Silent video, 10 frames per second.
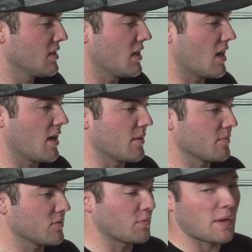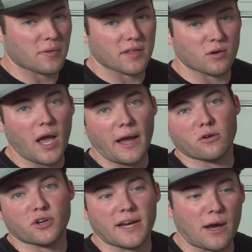So people think, wow,
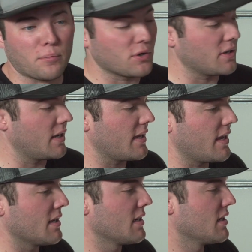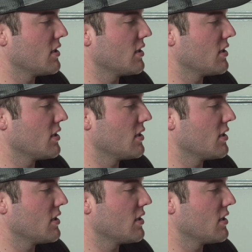great output, and then